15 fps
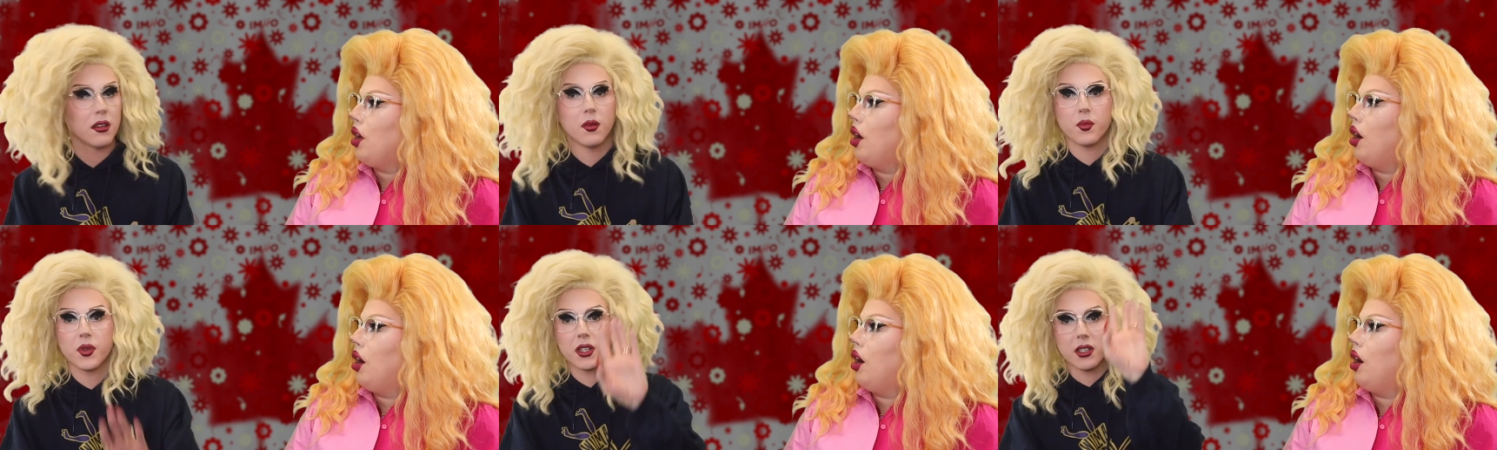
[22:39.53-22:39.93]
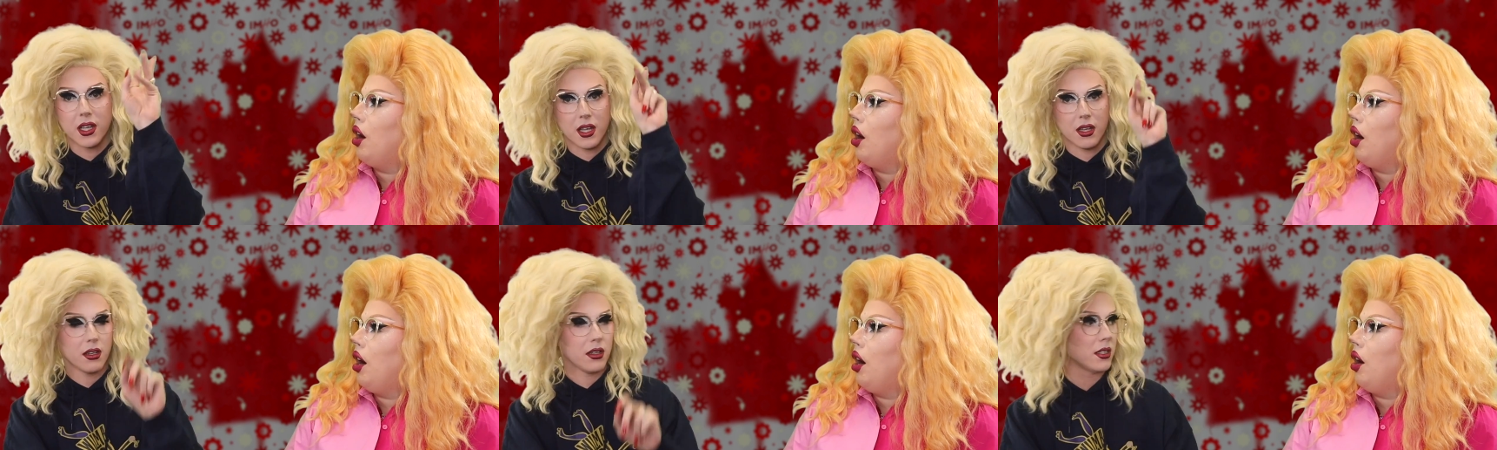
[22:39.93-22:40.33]

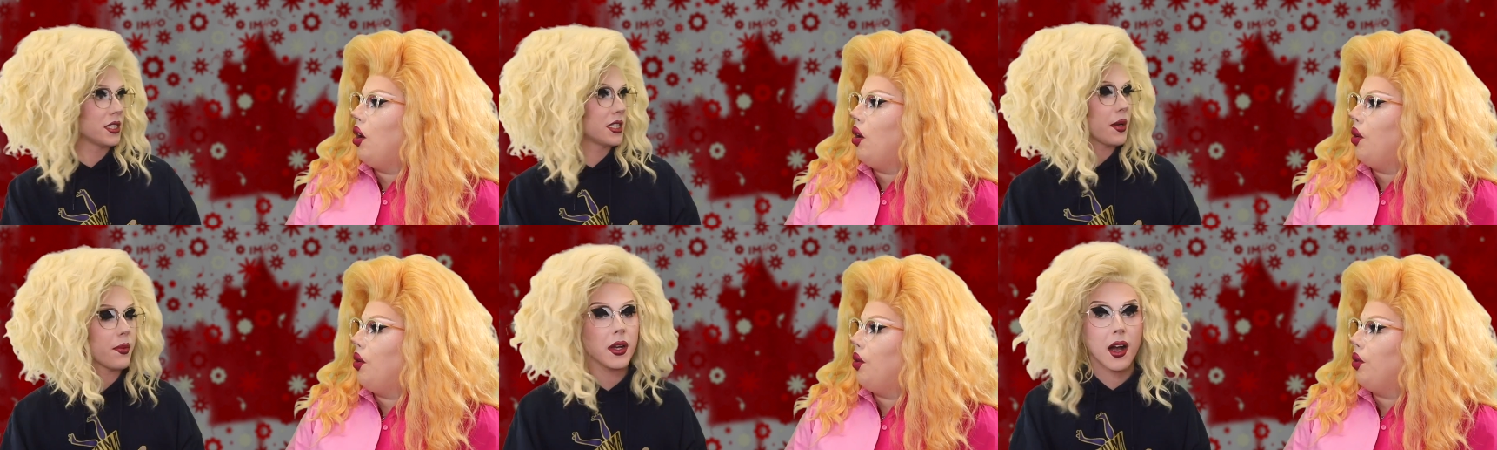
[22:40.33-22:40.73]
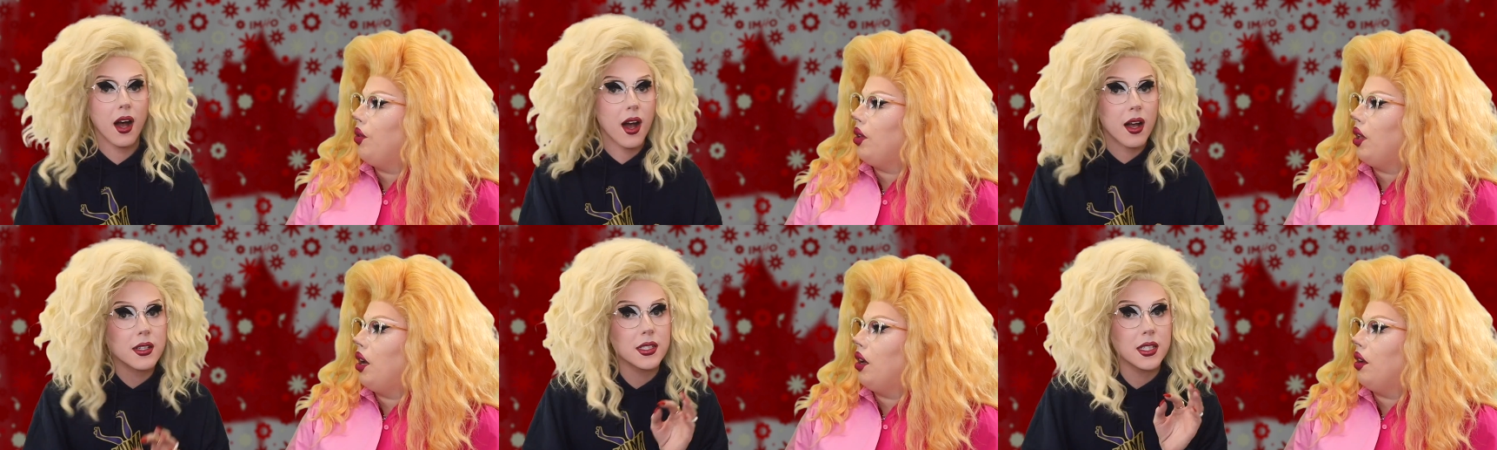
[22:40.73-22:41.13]
Speaker 1: Brilliant. Oh, Deborah
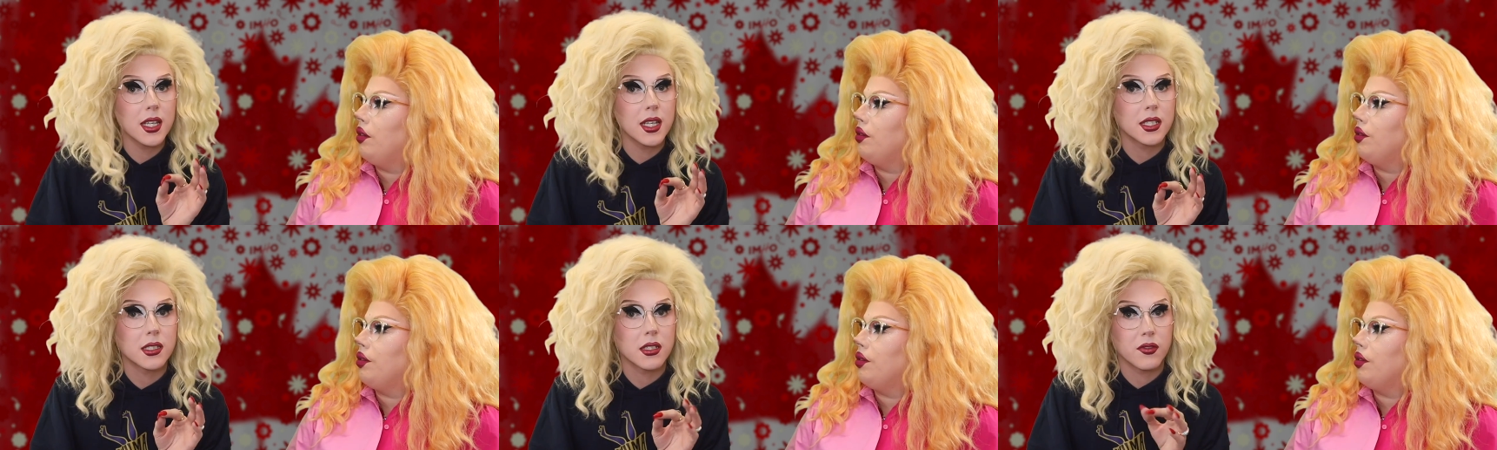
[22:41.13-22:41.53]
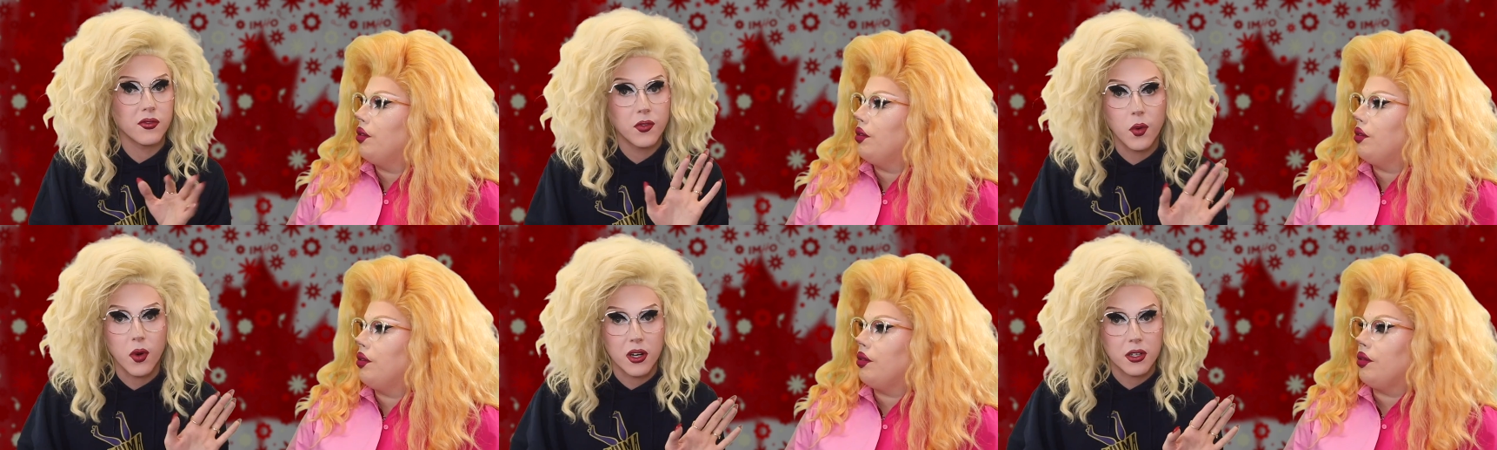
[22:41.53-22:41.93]
Cox is a
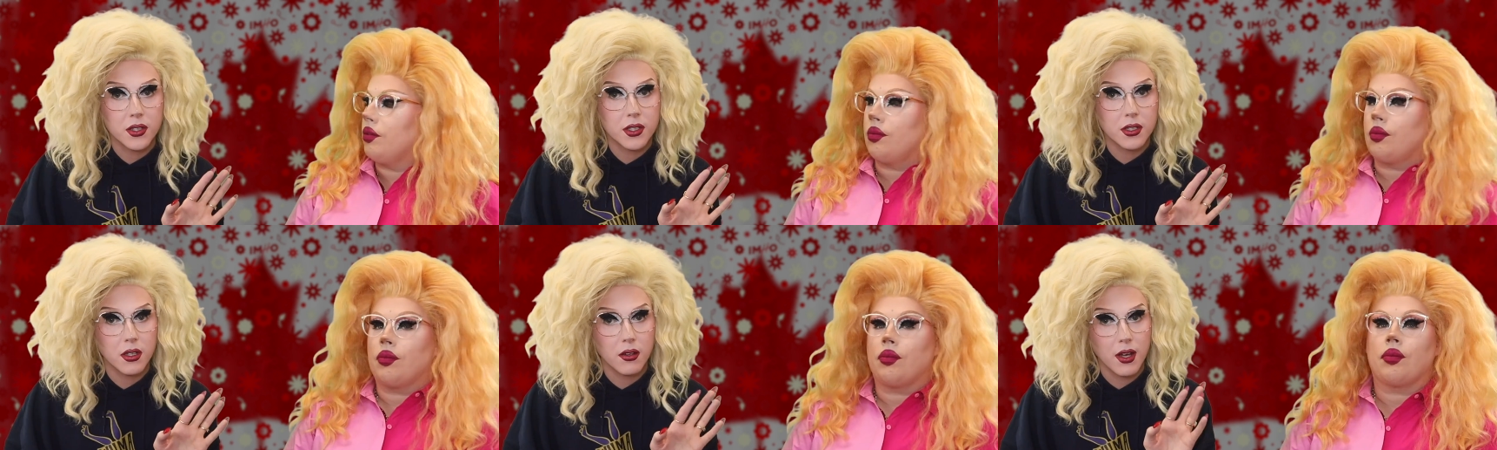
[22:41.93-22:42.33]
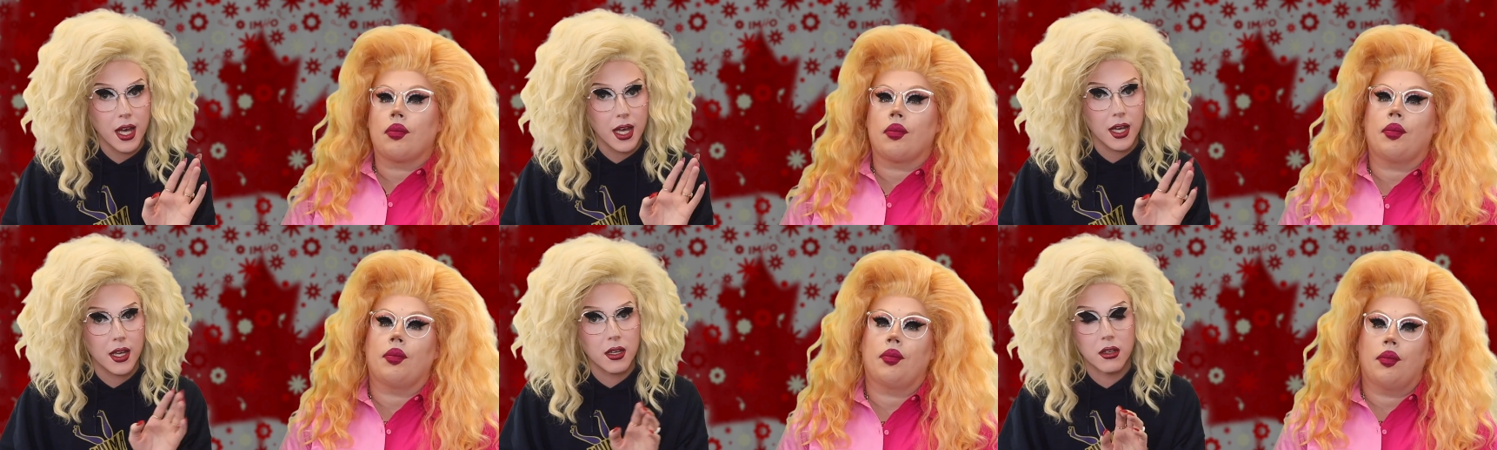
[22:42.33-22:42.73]
force.
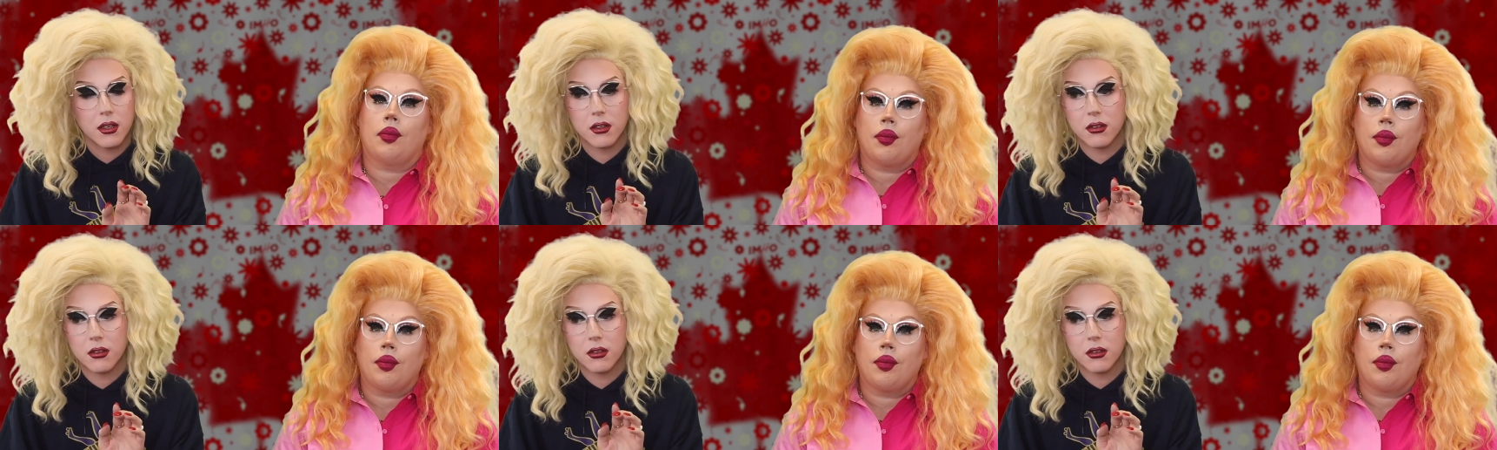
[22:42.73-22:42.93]
Okay.